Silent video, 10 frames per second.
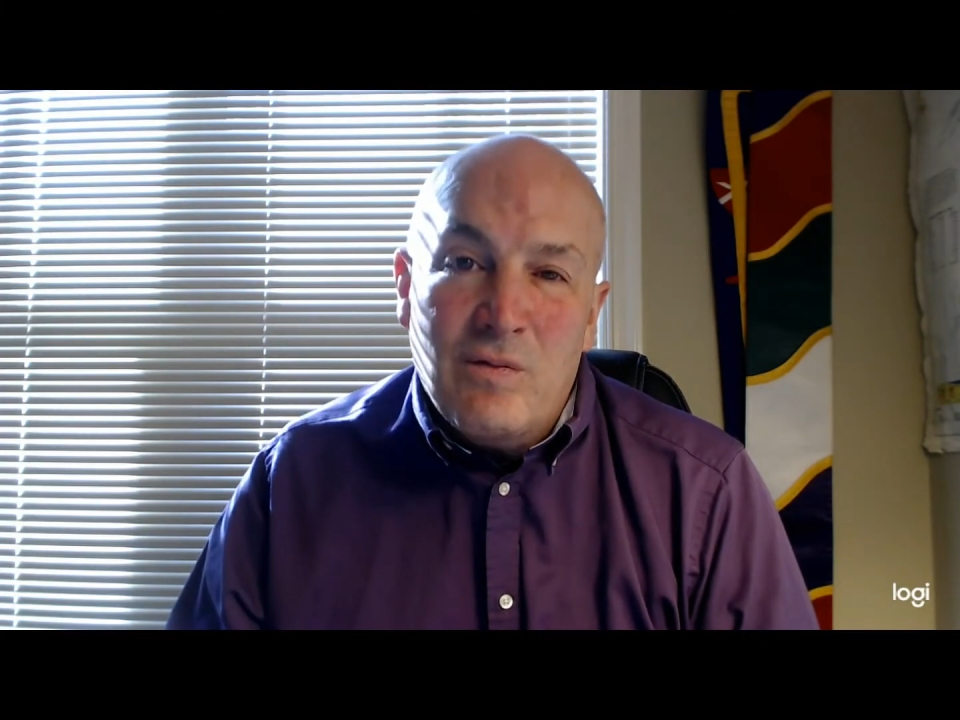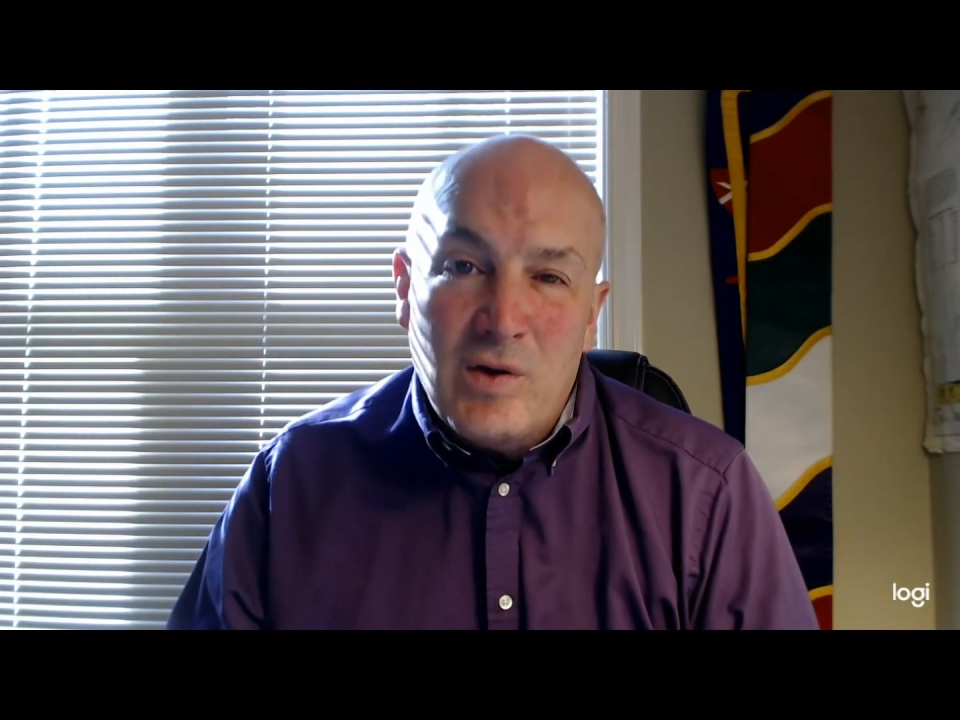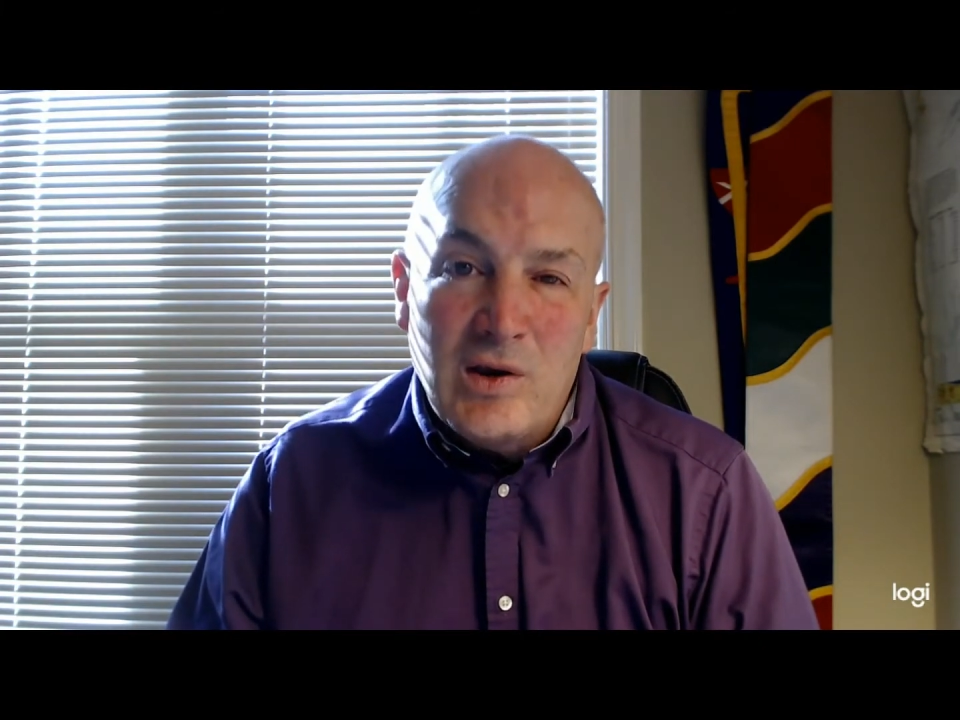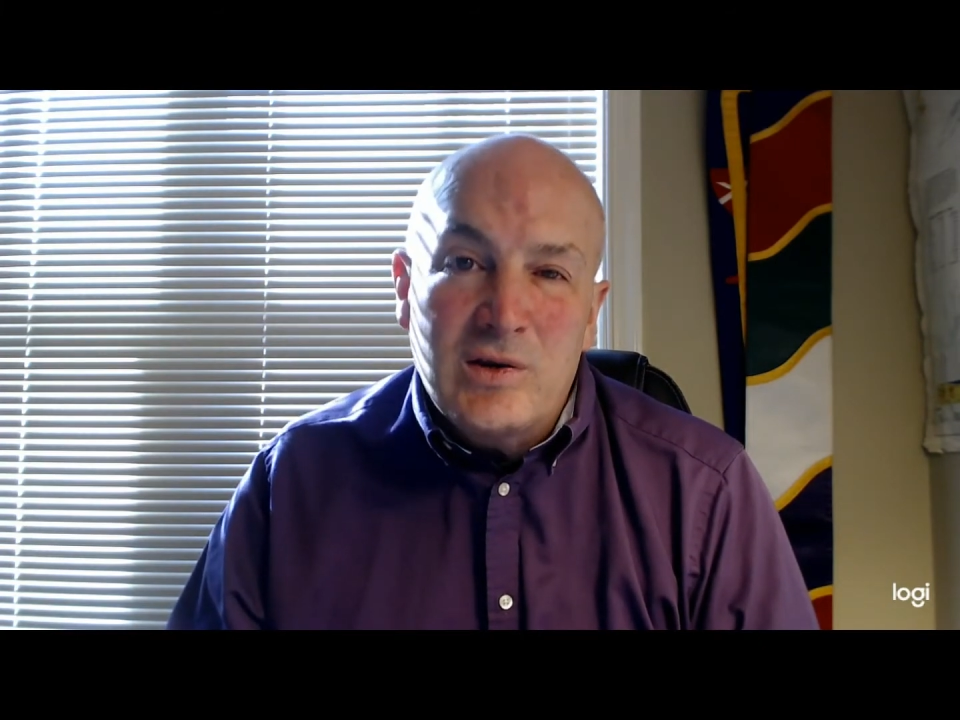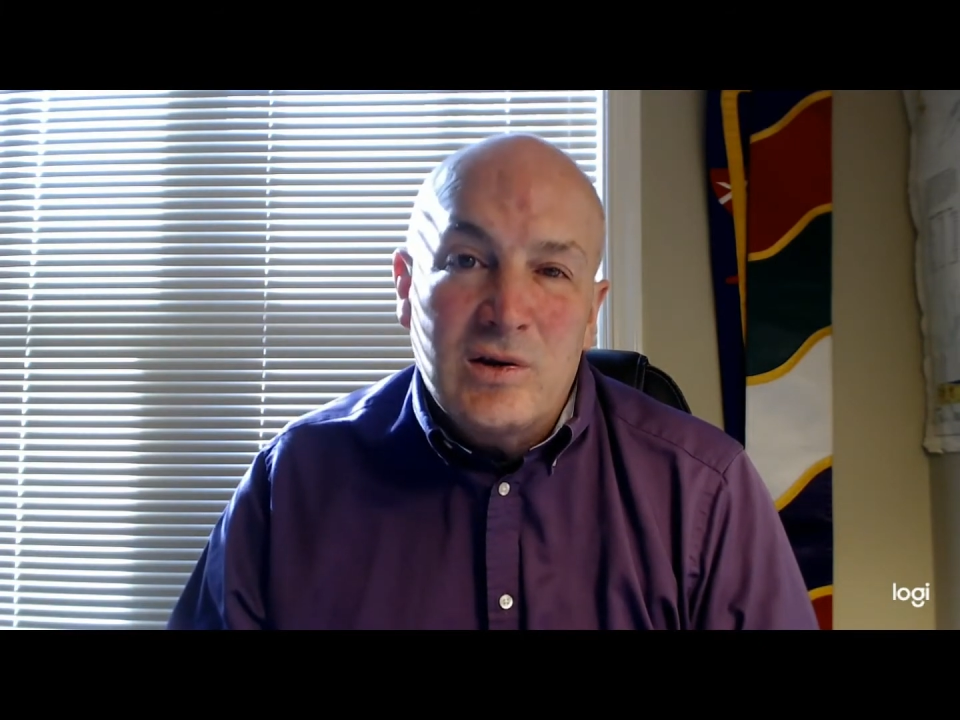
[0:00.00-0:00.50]
for
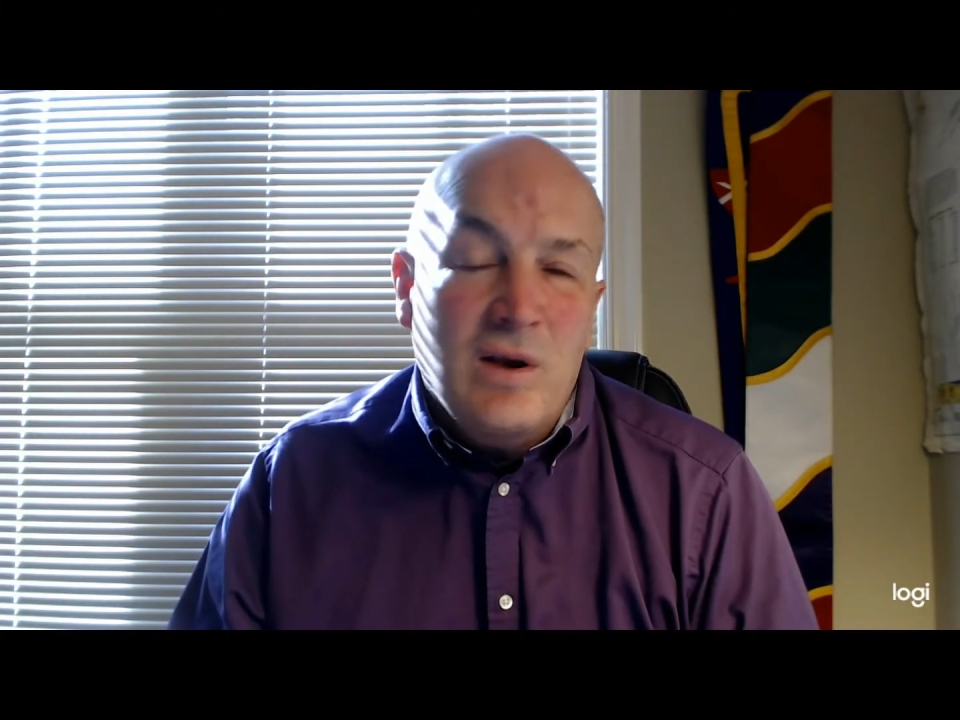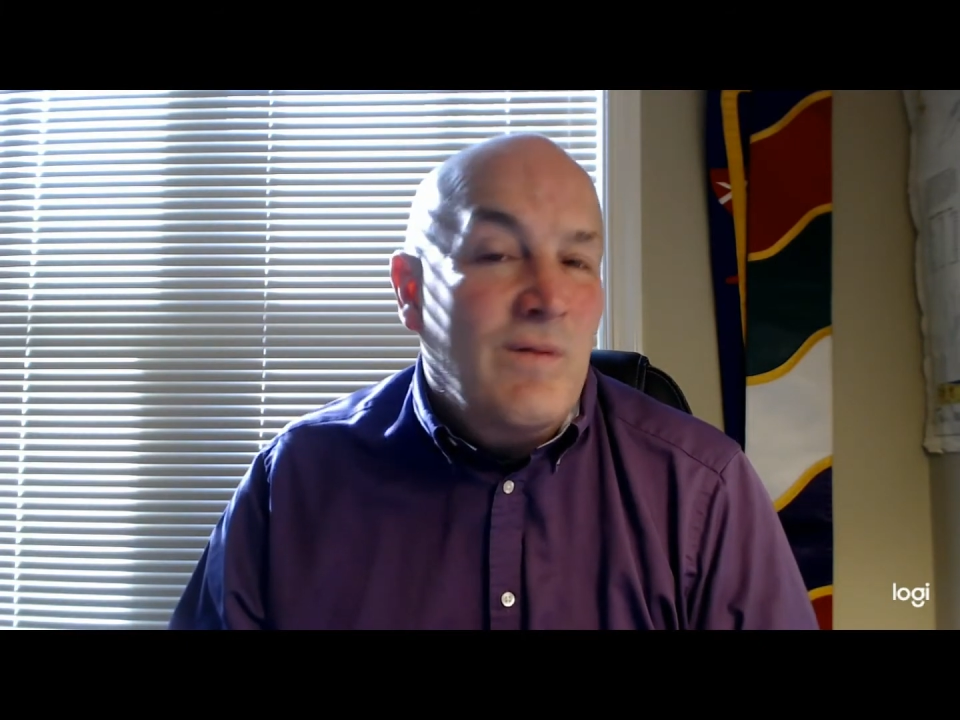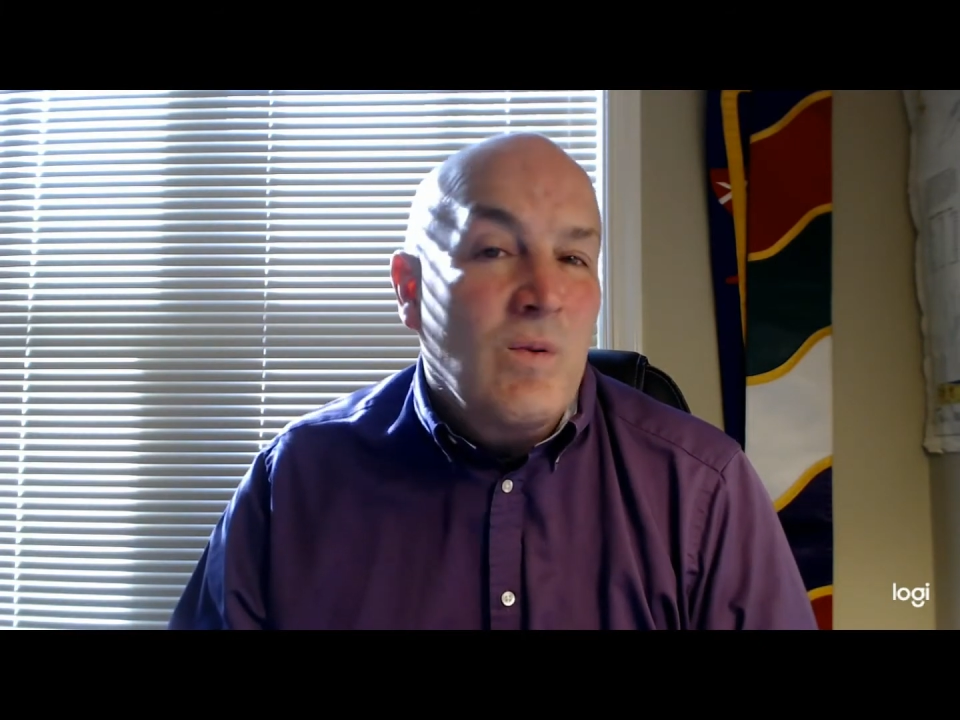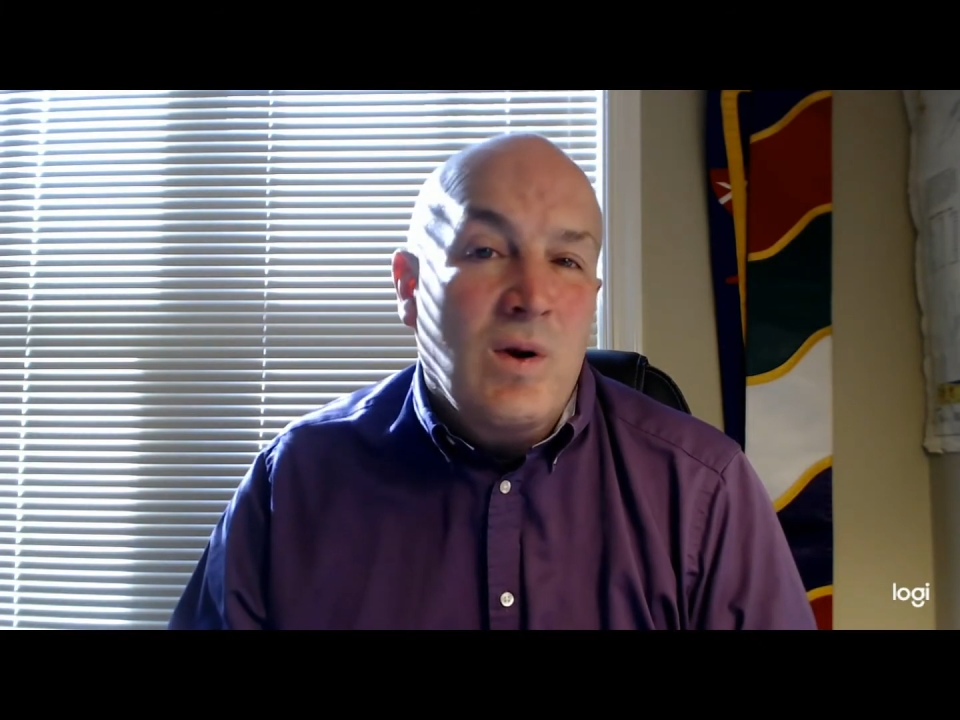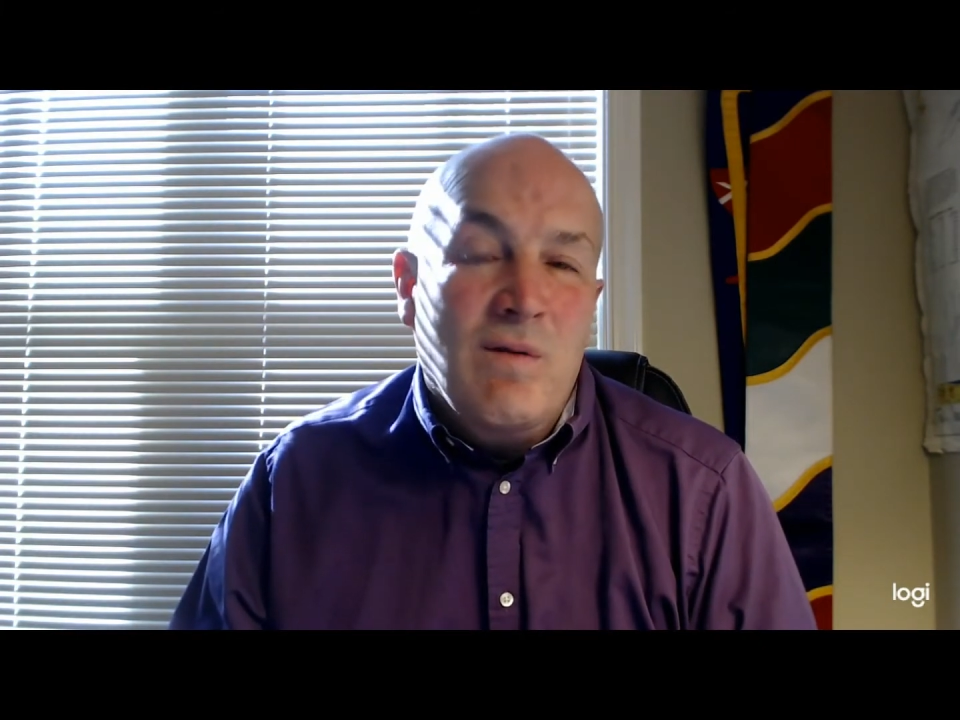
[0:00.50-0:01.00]
each and
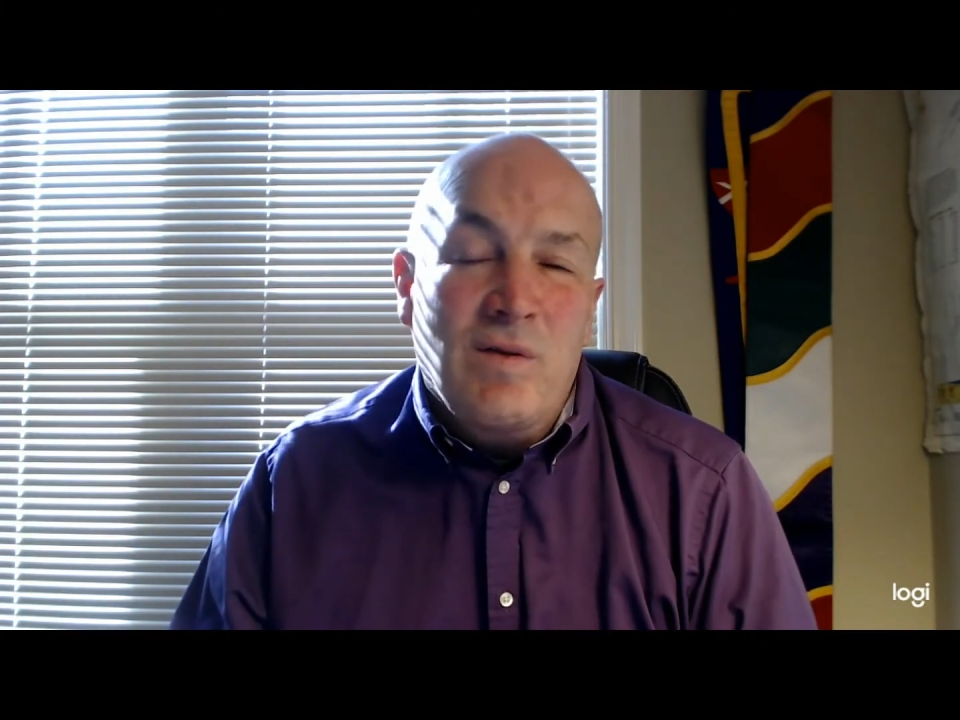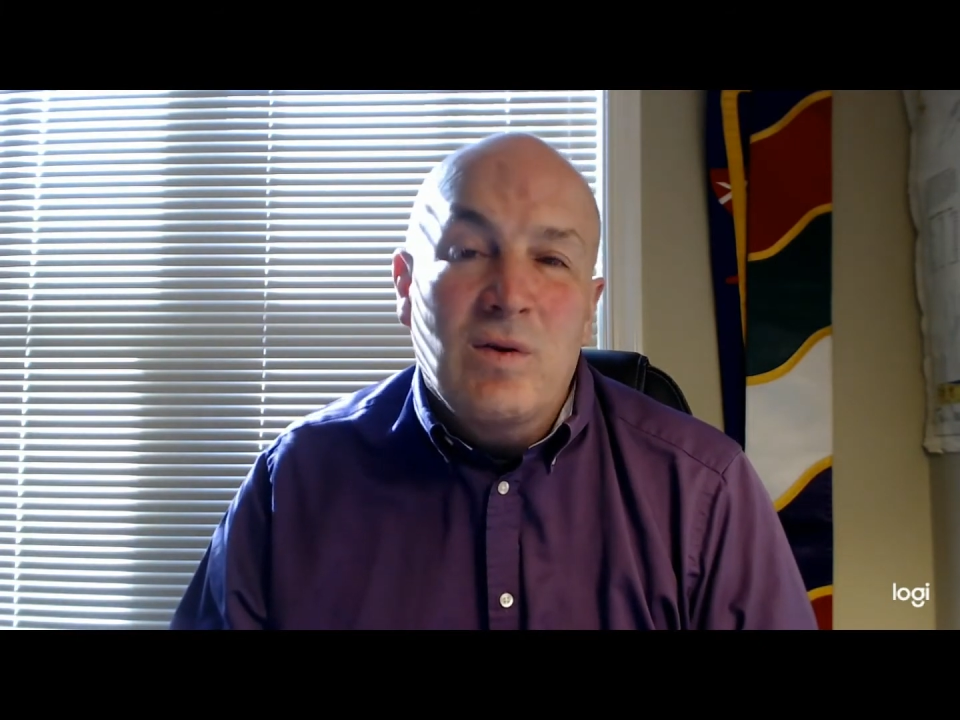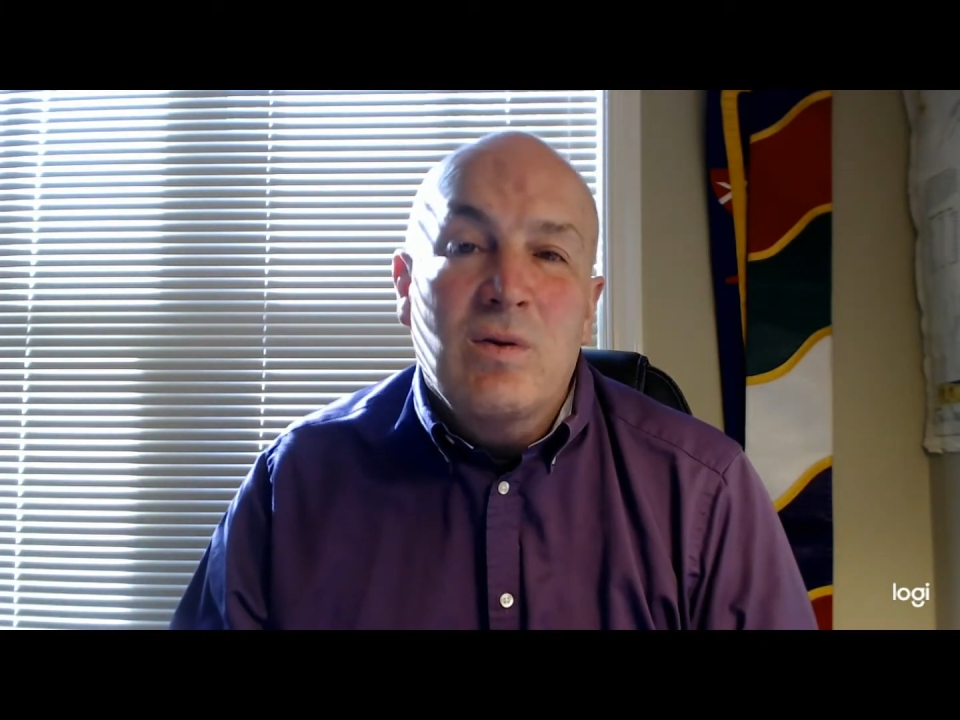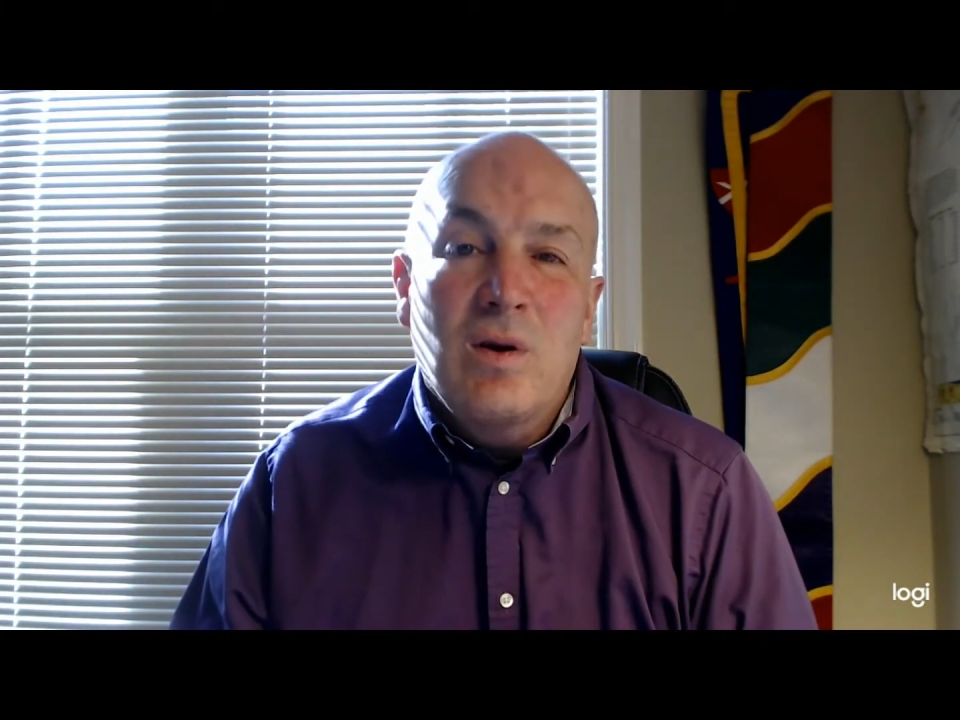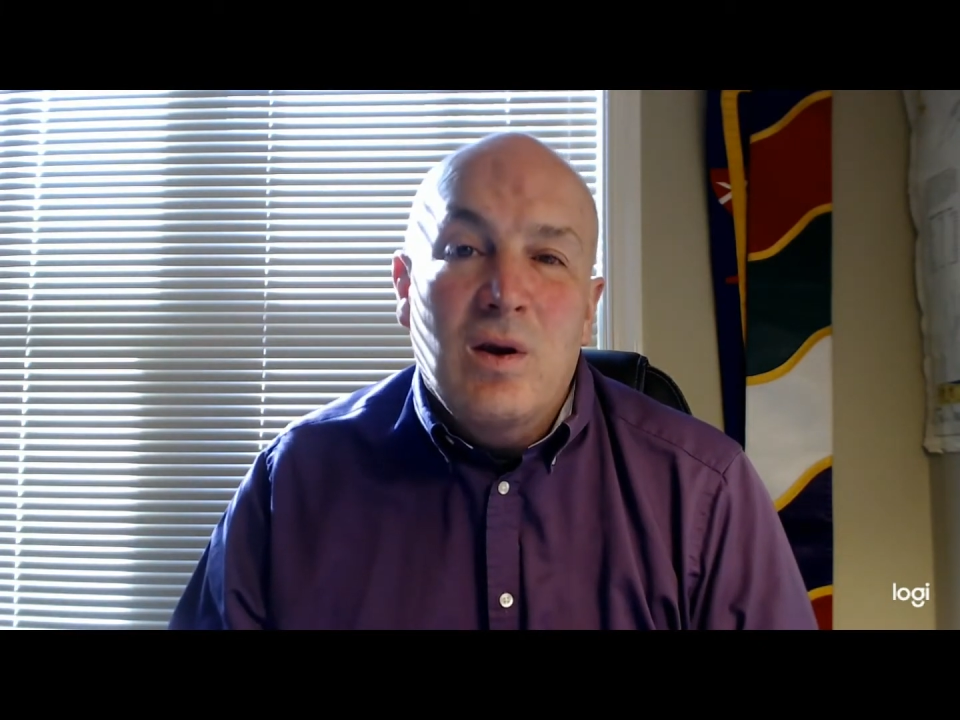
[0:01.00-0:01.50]
every one of you,